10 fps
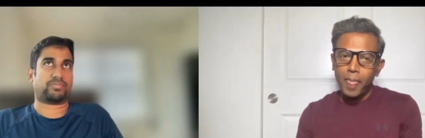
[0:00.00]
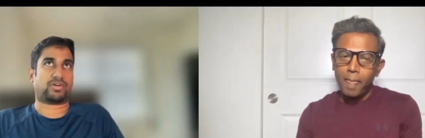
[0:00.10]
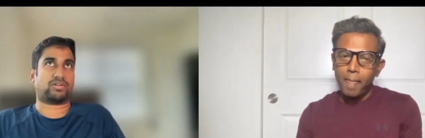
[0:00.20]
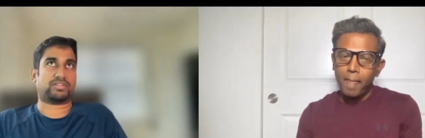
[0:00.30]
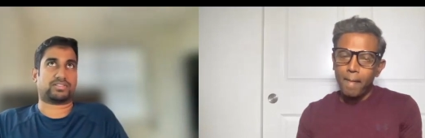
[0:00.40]

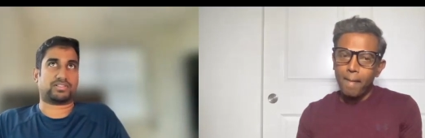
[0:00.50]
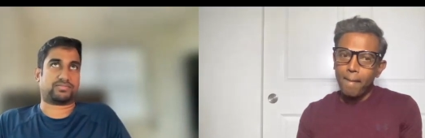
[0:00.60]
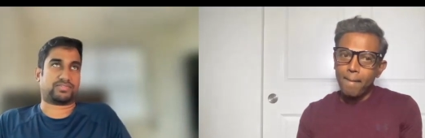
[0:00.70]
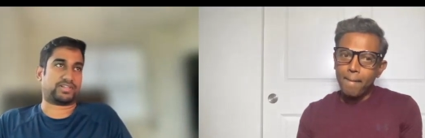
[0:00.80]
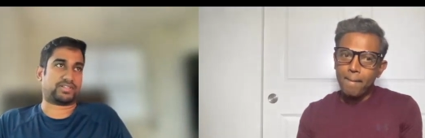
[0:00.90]
Speaker 1: all these the
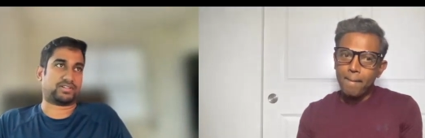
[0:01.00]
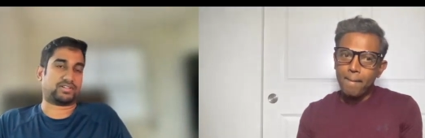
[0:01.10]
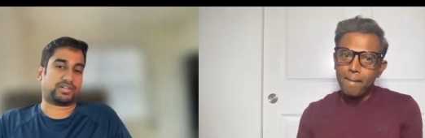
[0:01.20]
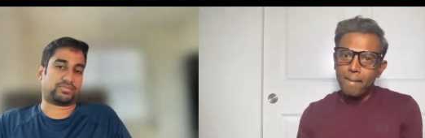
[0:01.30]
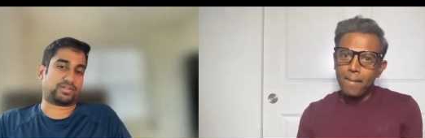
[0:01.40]
traditional
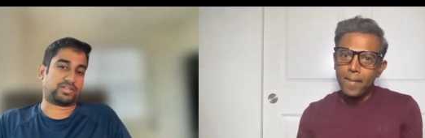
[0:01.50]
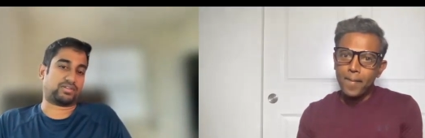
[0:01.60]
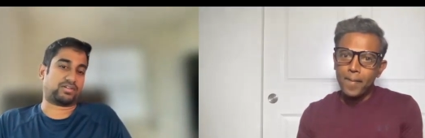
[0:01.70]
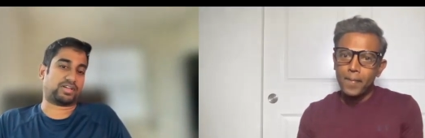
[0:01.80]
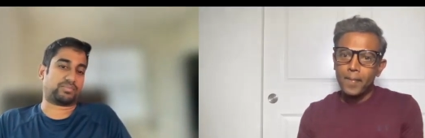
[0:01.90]
networking
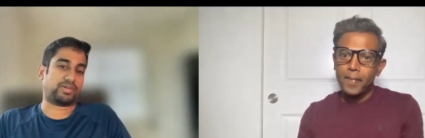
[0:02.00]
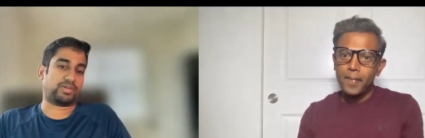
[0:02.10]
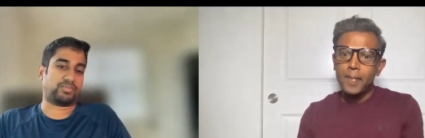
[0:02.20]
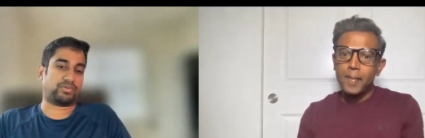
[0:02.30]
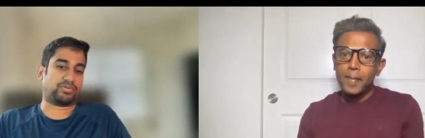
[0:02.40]
or like
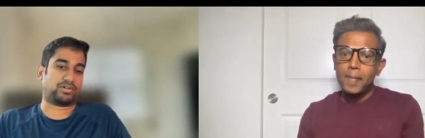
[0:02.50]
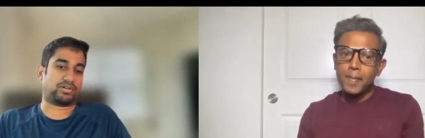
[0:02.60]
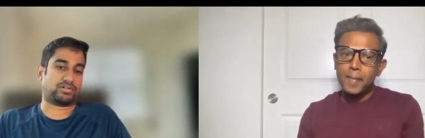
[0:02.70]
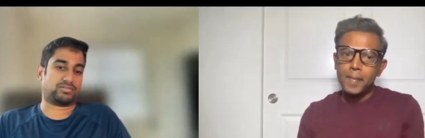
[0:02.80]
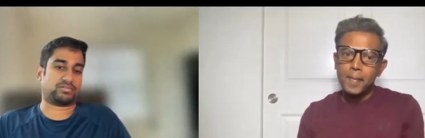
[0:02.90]
people who
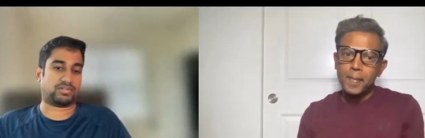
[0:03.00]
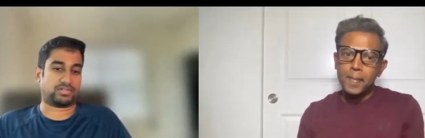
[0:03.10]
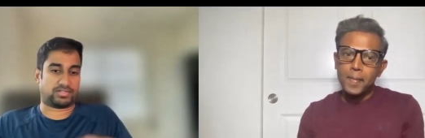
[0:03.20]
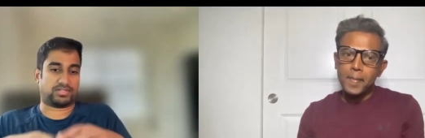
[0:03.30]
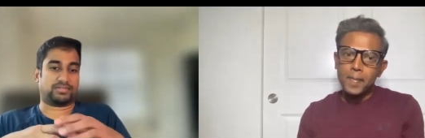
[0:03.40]
are
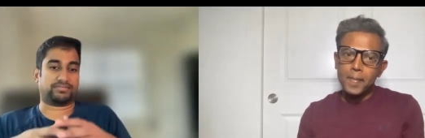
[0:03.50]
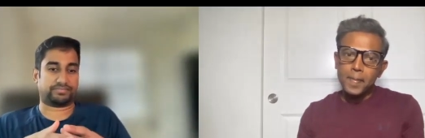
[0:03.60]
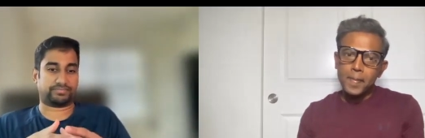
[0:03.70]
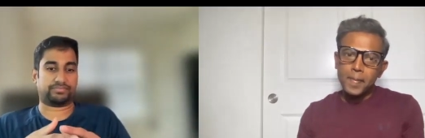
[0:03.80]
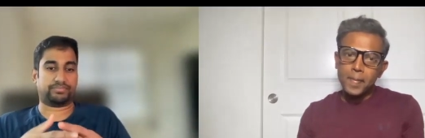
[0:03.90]
uh,
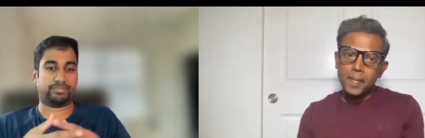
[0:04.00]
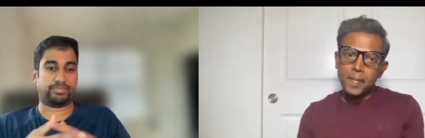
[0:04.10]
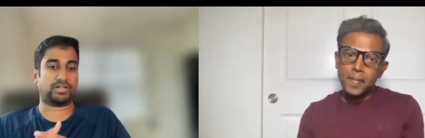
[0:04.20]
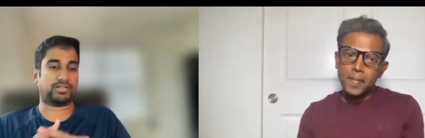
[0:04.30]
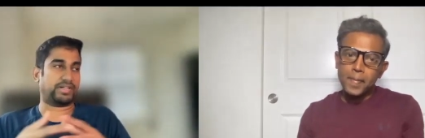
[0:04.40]

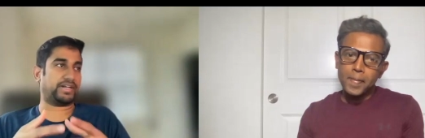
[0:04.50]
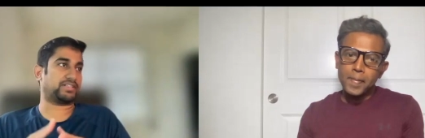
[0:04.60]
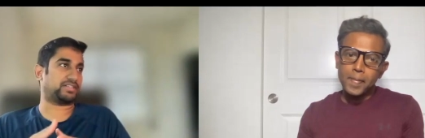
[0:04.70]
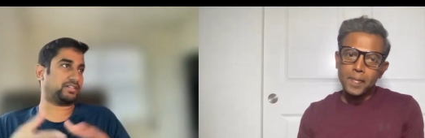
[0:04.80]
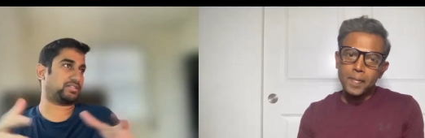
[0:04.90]
build the data
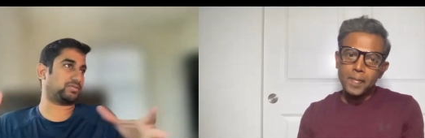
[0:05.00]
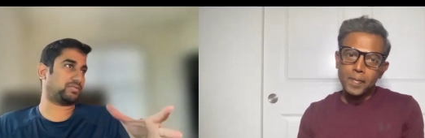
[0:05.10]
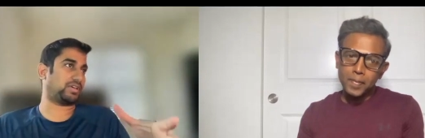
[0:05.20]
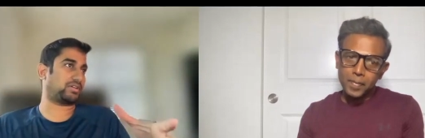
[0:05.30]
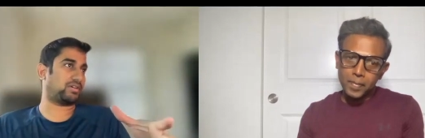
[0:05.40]
centers
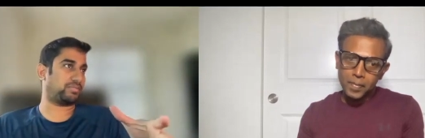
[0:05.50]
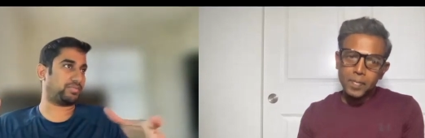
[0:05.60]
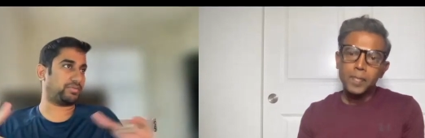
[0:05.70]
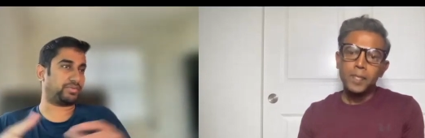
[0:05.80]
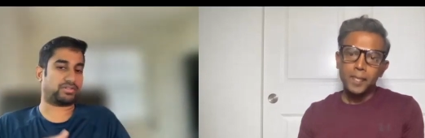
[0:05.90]
like
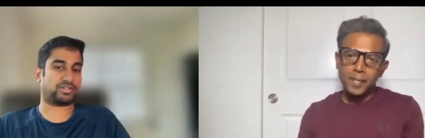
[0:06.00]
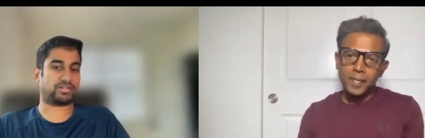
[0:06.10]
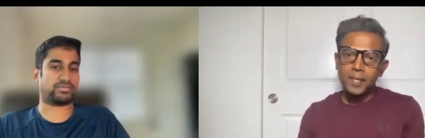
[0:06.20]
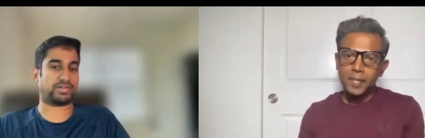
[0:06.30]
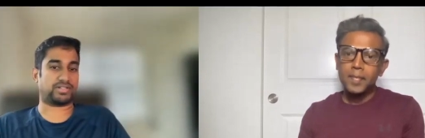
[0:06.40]
on-prem you're
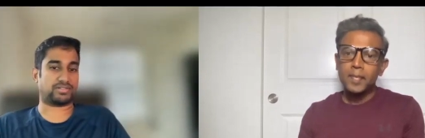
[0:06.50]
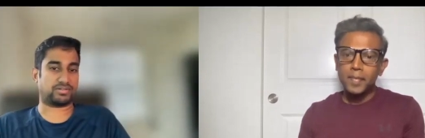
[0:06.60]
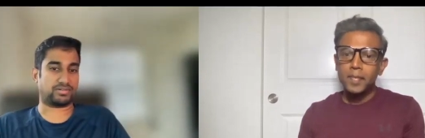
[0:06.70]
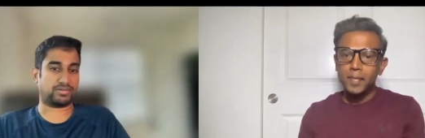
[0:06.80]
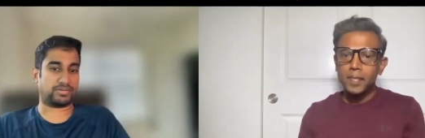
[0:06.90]
talking right
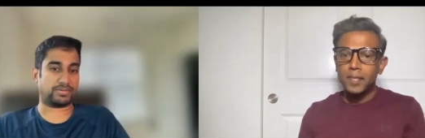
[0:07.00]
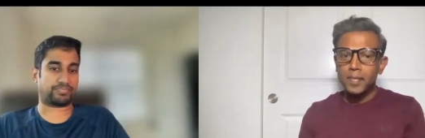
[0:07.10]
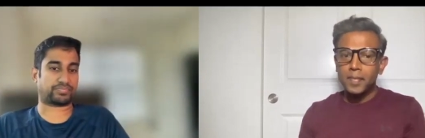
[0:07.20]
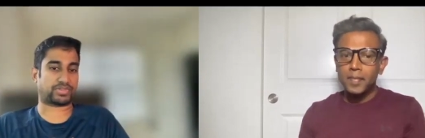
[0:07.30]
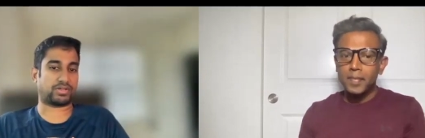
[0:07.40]
so
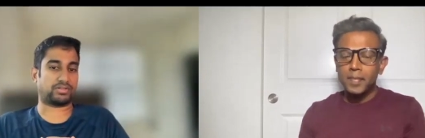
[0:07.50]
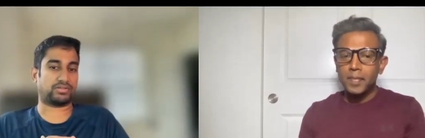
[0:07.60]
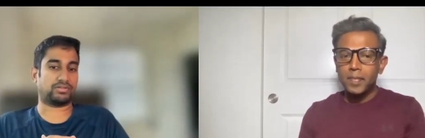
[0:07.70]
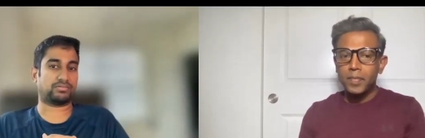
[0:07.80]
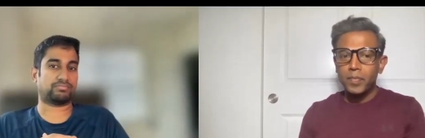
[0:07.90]

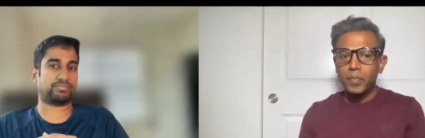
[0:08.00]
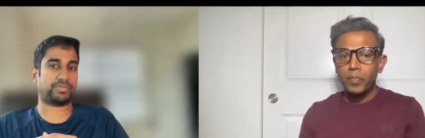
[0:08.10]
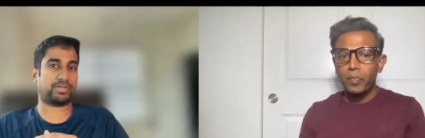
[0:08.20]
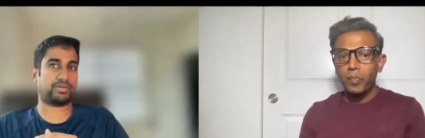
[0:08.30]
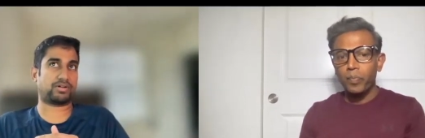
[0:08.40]

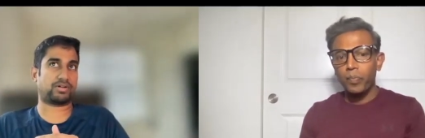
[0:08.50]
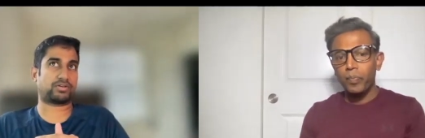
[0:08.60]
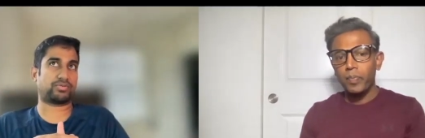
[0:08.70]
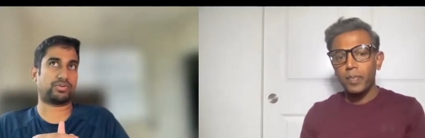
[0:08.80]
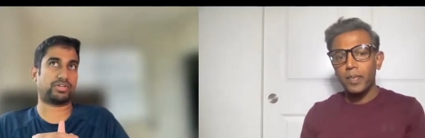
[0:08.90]
people are
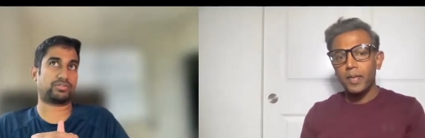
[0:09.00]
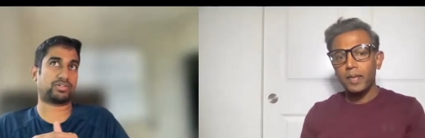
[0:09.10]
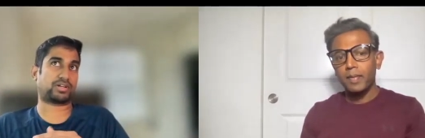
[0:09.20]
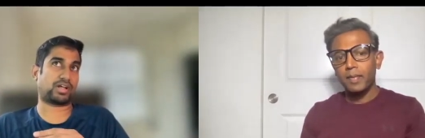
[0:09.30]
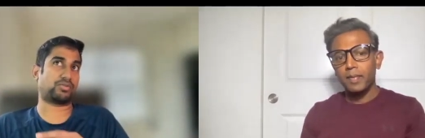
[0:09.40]
going to the
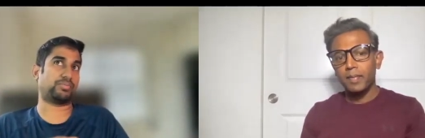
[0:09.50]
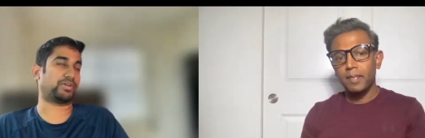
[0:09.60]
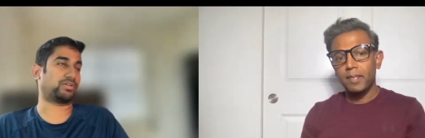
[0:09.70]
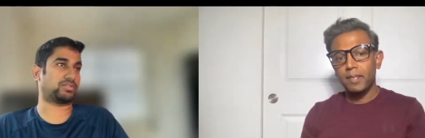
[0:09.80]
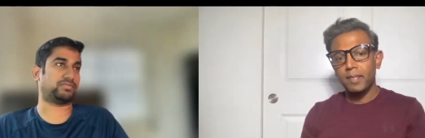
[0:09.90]
cloud
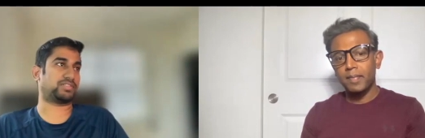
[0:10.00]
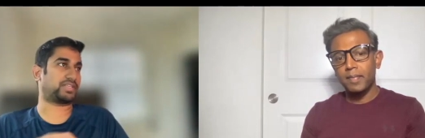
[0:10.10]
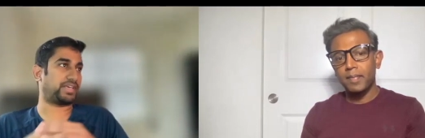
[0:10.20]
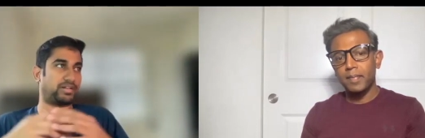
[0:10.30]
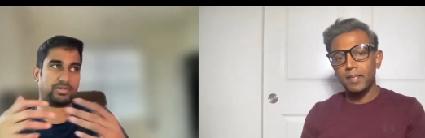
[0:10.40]
because of the
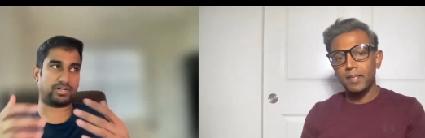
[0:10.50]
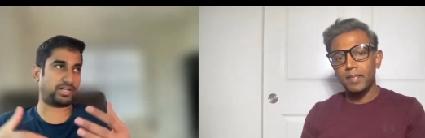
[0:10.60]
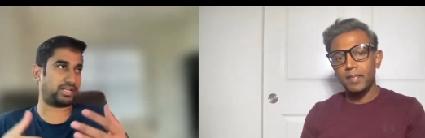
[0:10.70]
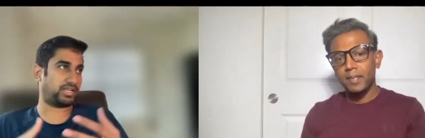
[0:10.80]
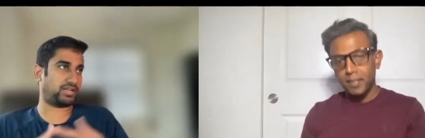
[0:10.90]

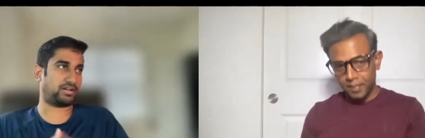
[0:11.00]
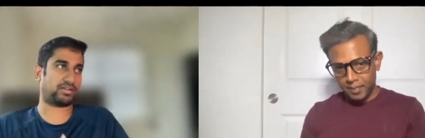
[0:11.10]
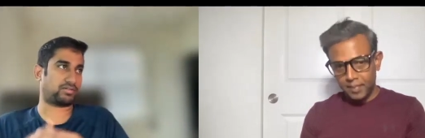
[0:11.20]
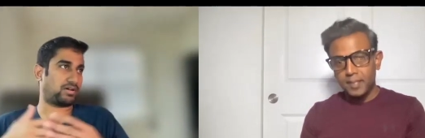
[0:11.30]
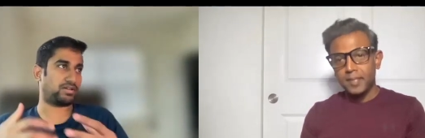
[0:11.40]
scalability and
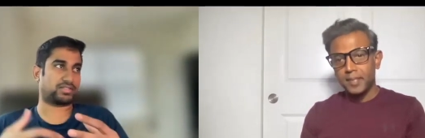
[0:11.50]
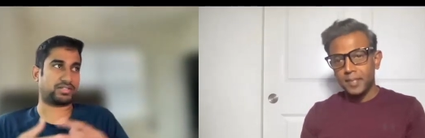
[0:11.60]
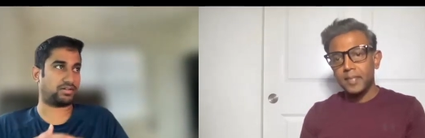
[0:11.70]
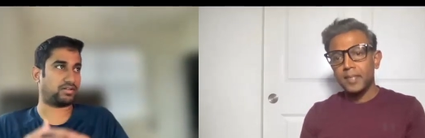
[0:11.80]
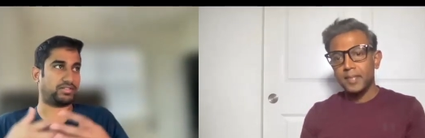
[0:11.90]
like cost
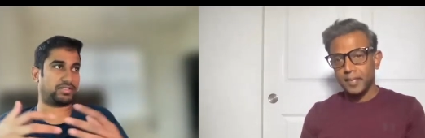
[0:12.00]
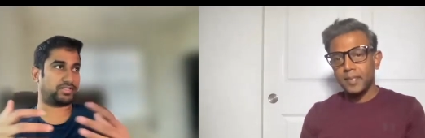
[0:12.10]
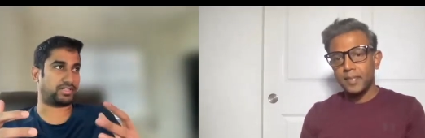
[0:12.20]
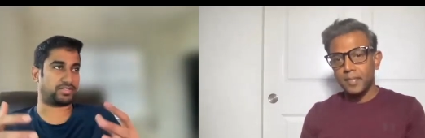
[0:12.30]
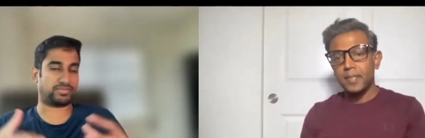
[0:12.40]
and all these
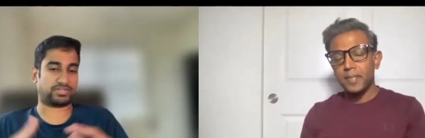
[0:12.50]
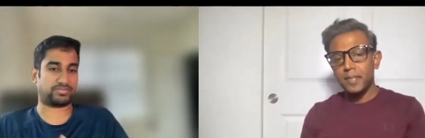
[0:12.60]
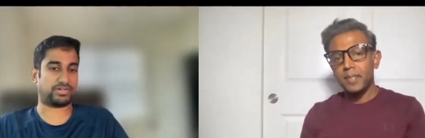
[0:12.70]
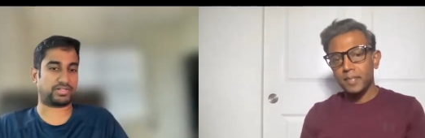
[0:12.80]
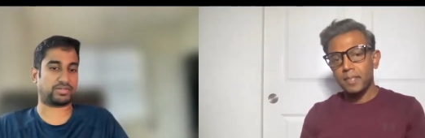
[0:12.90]
things which
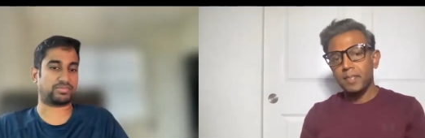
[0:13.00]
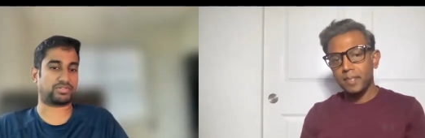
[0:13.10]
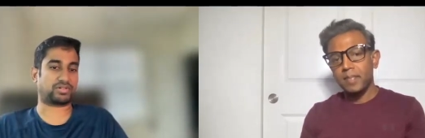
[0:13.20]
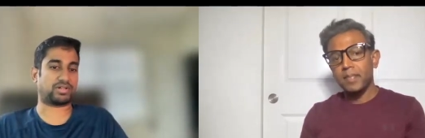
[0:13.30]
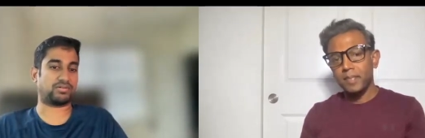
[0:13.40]
when it comes
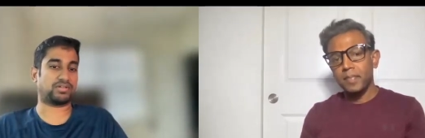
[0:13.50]
to cloud